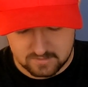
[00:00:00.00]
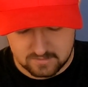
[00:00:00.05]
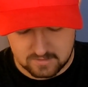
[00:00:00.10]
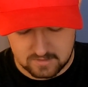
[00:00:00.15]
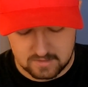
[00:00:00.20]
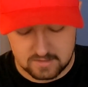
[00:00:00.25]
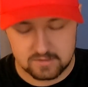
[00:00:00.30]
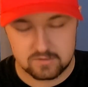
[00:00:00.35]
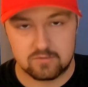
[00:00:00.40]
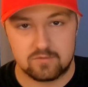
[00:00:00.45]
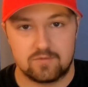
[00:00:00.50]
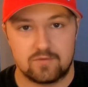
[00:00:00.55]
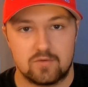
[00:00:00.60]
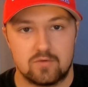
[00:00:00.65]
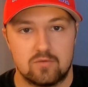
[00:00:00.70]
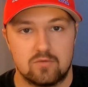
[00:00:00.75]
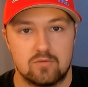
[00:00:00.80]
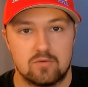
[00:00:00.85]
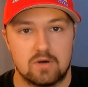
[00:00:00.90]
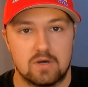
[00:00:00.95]
in this
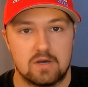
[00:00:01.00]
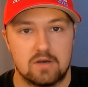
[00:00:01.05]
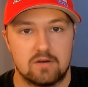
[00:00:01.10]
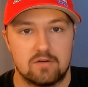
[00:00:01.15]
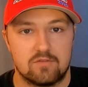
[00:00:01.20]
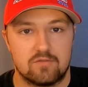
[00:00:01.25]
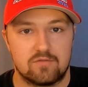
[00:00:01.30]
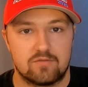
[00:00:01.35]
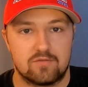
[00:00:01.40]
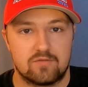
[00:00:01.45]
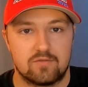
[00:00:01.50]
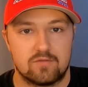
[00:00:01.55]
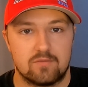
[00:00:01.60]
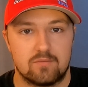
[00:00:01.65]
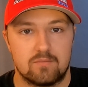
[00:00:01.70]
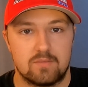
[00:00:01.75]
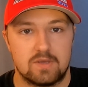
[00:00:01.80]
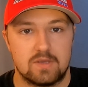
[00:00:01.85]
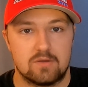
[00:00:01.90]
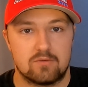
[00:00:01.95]
review of
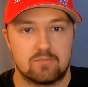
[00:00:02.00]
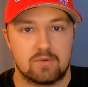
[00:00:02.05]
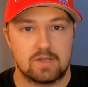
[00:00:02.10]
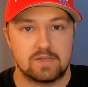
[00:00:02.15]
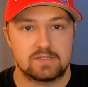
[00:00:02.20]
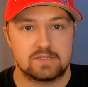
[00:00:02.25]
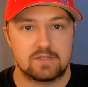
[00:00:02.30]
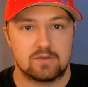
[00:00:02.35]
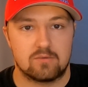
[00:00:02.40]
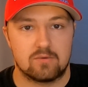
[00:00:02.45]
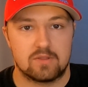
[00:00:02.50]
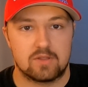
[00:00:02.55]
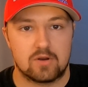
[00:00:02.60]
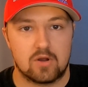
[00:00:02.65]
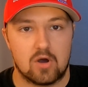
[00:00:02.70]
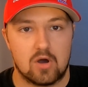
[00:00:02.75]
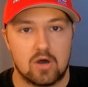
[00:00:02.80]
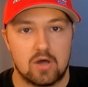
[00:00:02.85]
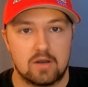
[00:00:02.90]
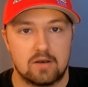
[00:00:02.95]
me racing with it
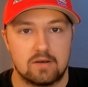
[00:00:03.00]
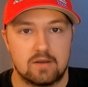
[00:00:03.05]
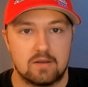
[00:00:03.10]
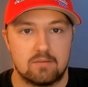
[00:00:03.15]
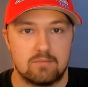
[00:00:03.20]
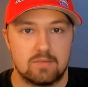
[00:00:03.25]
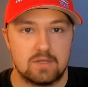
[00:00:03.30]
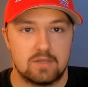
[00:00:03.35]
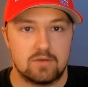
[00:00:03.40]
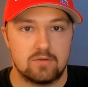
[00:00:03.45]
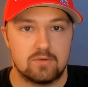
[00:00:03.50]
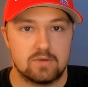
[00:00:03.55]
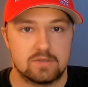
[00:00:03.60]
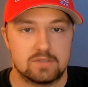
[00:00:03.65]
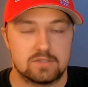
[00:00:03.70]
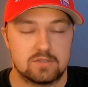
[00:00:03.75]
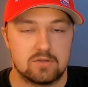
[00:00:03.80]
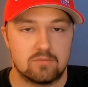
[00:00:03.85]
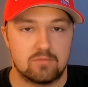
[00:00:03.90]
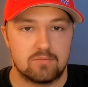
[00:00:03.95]
on and me doing
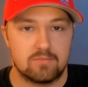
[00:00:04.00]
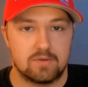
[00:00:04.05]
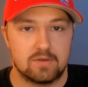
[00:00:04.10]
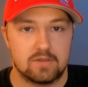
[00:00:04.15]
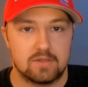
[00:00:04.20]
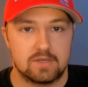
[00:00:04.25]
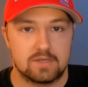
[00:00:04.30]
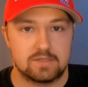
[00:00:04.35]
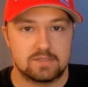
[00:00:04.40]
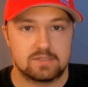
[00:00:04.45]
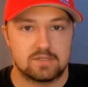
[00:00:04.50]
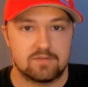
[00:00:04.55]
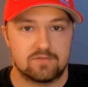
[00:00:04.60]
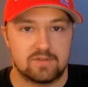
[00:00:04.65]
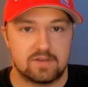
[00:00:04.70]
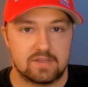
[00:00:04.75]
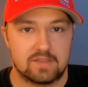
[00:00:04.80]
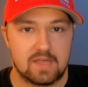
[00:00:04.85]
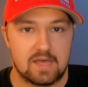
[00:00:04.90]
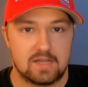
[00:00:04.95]
snowmobiling and stuff
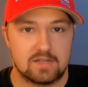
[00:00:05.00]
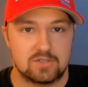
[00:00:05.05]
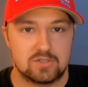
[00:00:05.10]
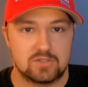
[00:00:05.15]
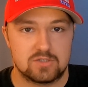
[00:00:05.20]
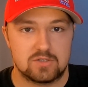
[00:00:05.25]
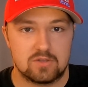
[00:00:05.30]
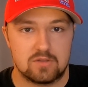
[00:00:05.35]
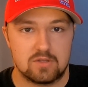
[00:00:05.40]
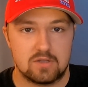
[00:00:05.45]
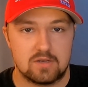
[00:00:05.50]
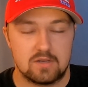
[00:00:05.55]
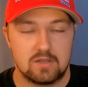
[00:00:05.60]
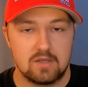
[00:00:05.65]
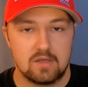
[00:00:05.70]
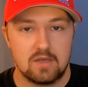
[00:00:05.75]
like that, just so that